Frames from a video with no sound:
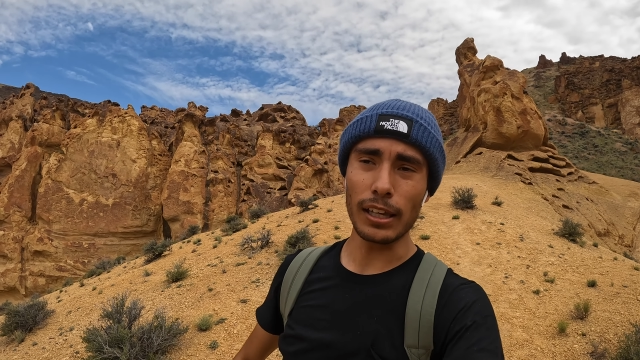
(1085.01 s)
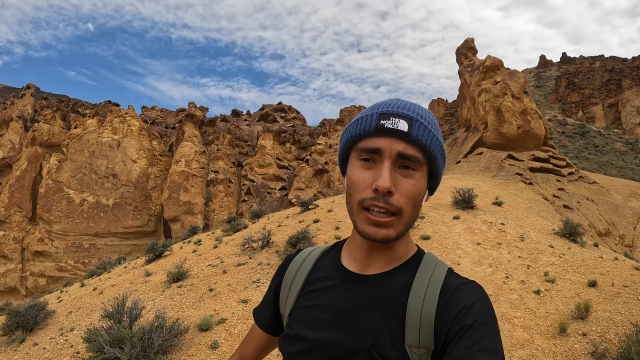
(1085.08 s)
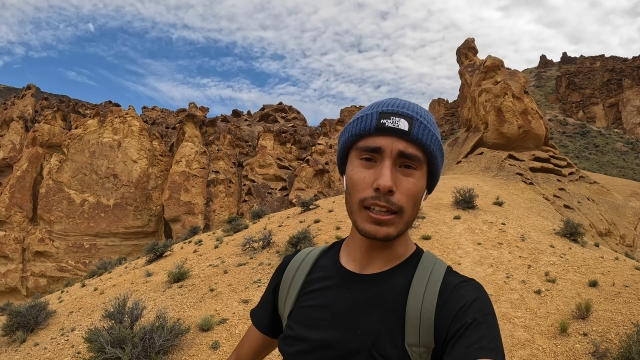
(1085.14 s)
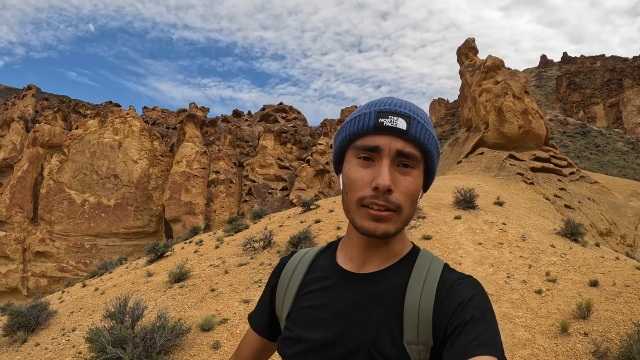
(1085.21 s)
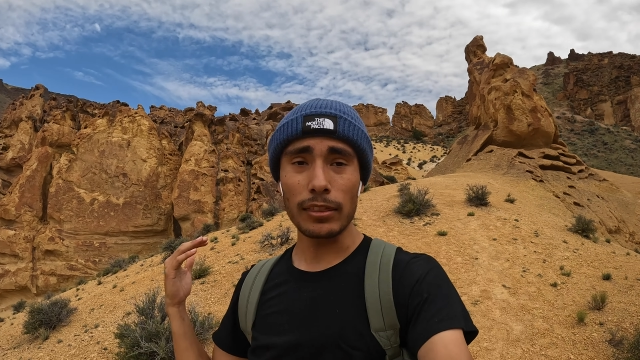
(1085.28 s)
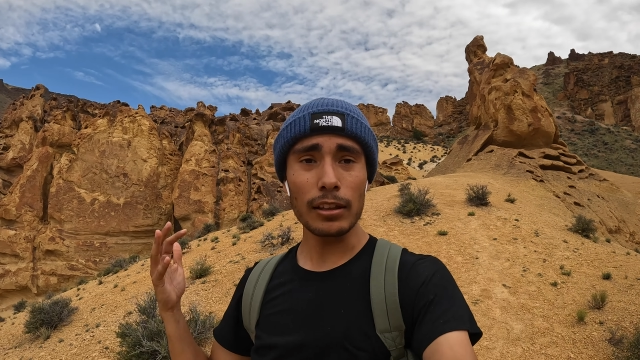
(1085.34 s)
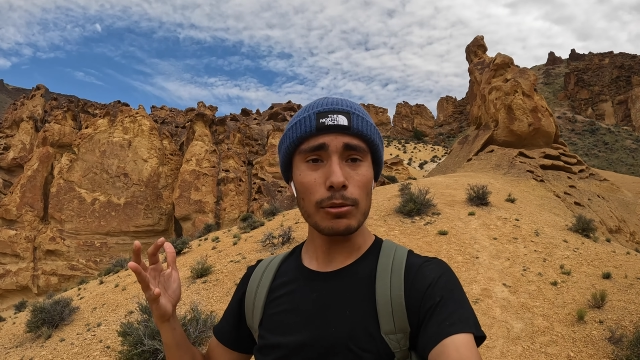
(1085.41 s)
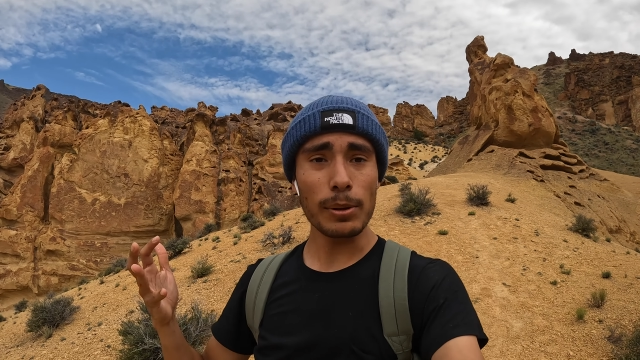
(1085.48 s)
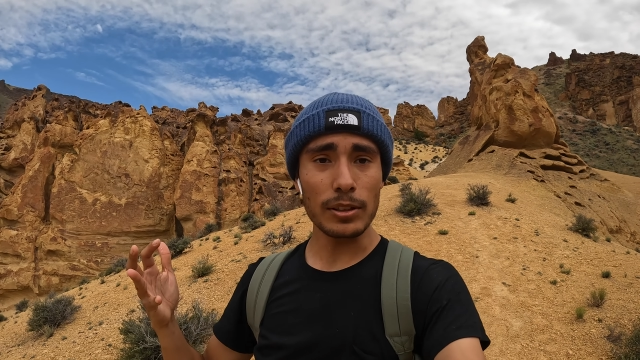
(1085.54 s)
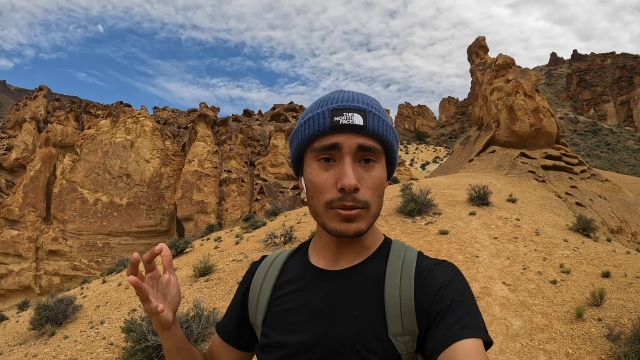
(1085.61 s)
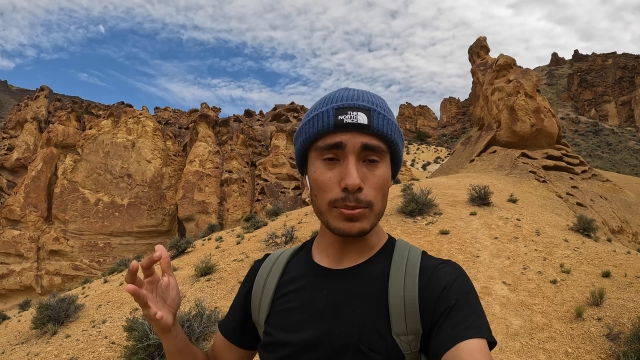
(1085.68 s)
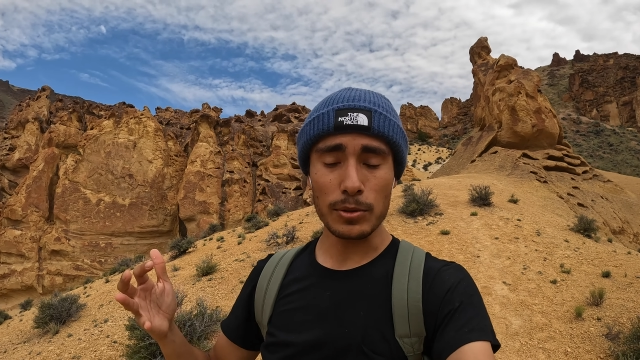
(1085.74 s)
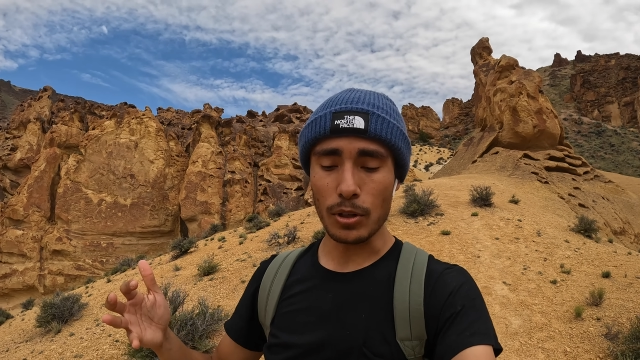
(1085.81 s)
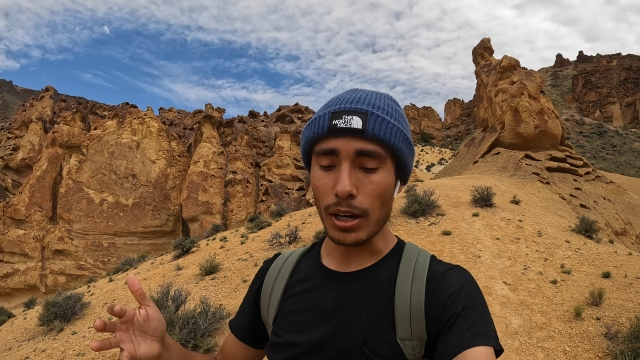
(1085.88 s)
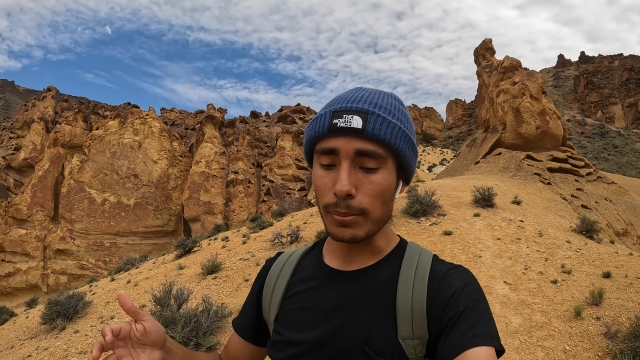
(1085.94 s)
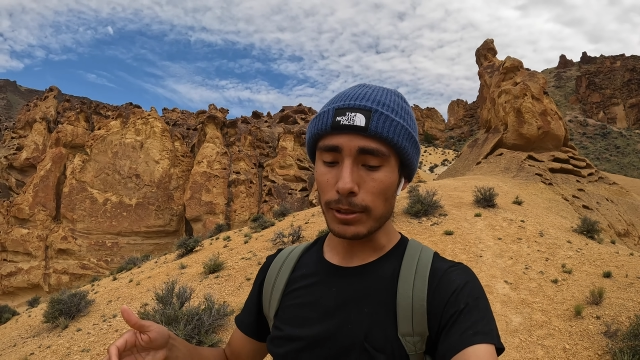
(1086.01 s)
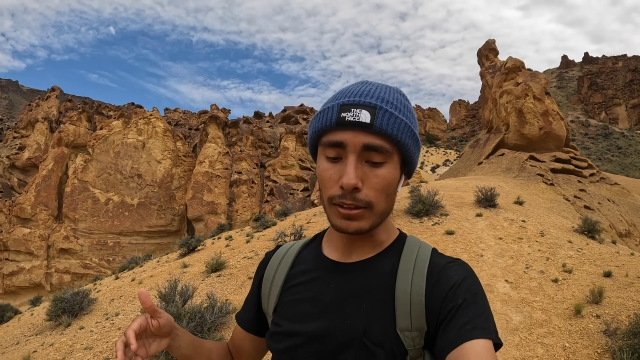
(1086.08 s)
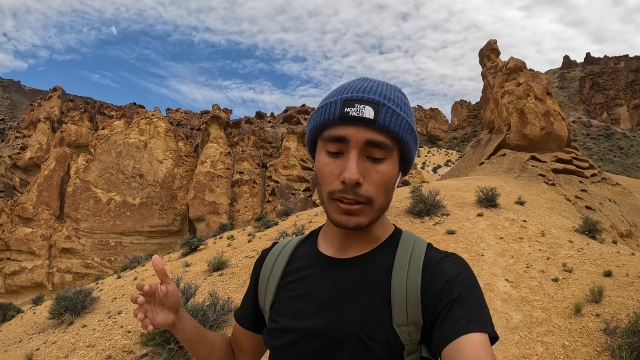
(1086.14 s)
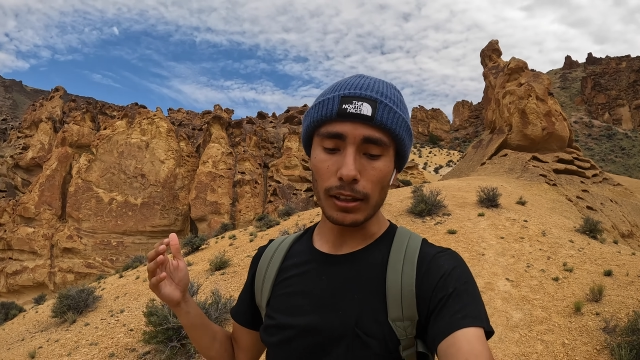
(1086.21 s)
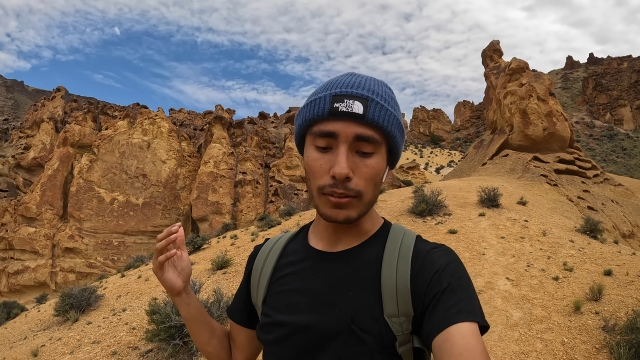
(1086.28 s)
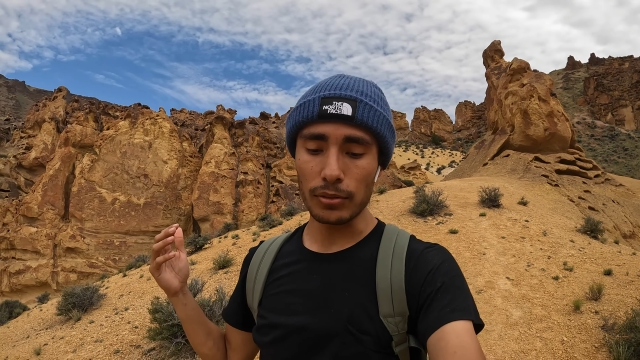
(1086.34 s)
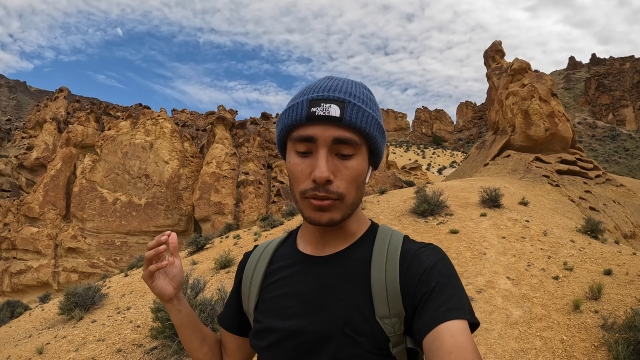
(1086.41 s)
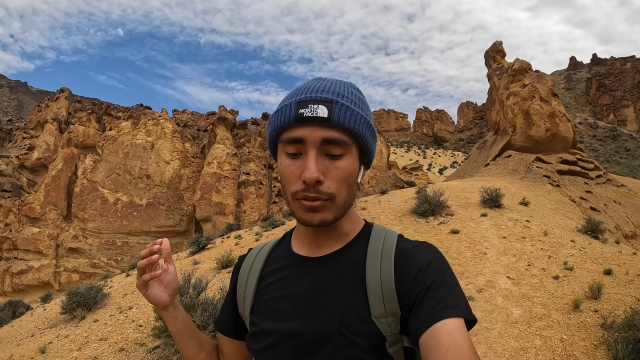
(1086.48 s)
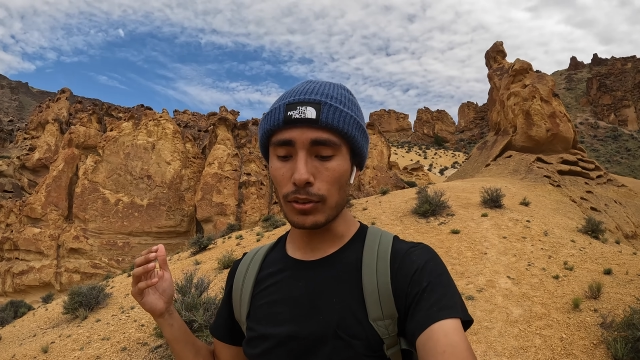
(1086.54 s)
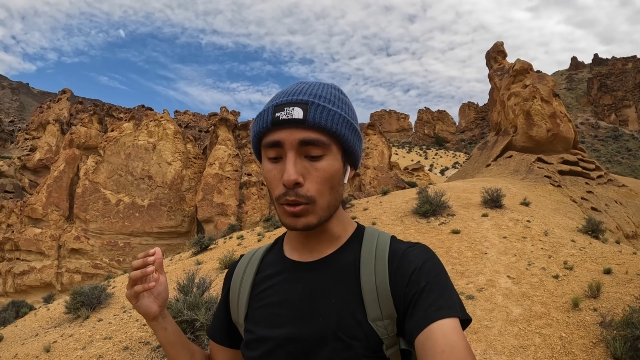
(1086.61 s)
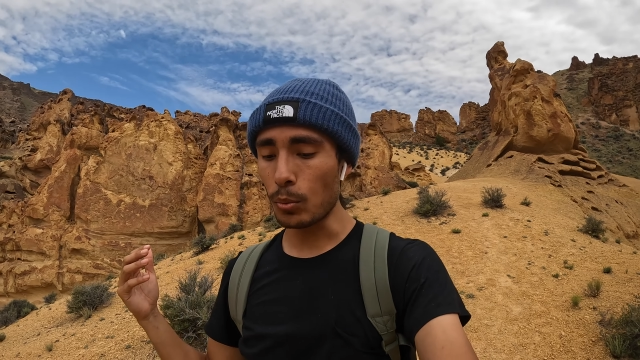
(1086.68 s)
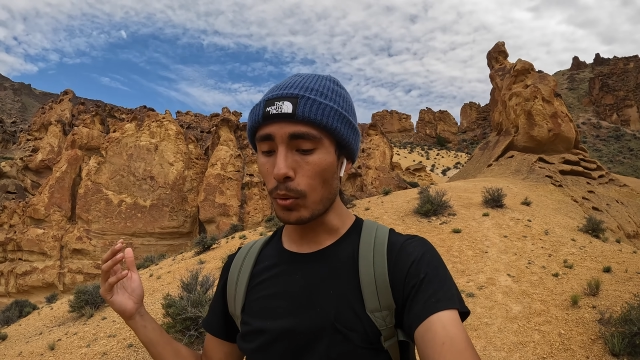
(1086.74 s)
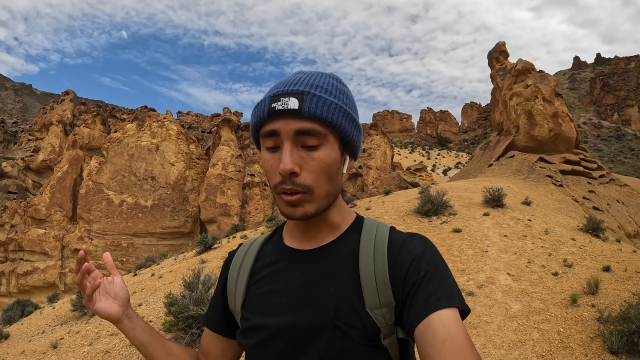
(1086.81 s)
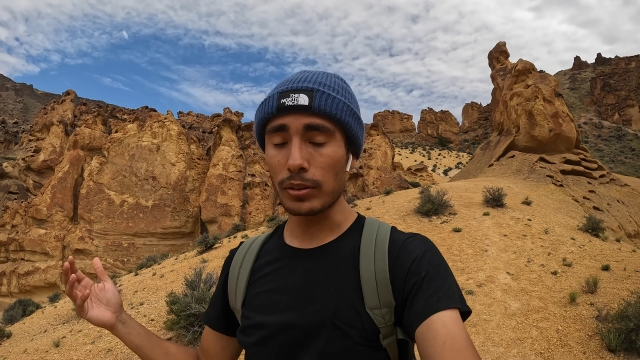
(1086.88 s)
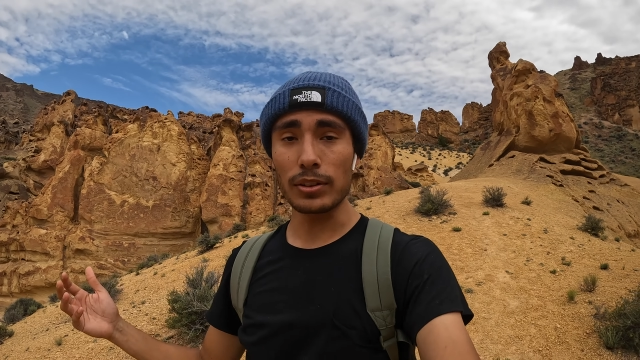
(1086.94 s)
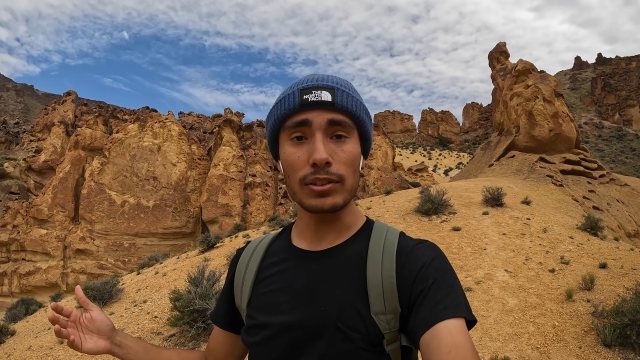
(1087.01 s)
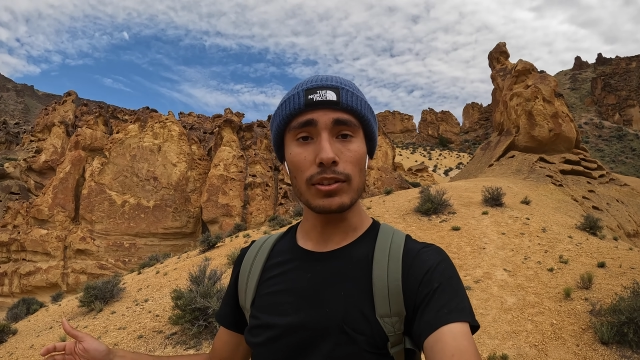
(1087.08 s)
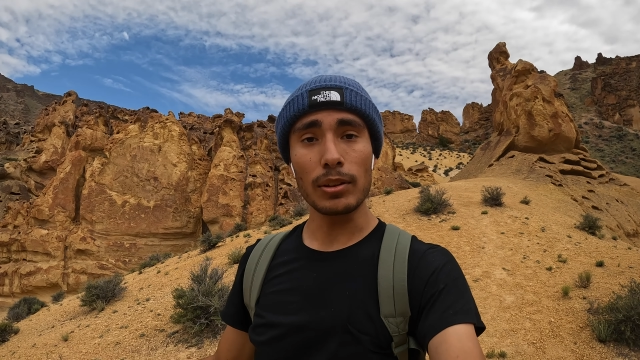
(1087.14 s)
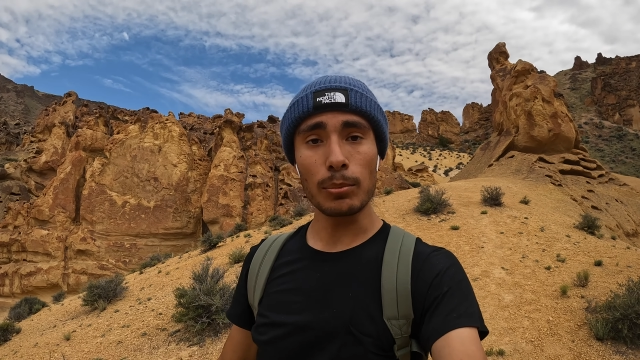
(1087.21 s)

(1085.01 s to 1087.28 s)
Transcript: and think about subscribing if you want to see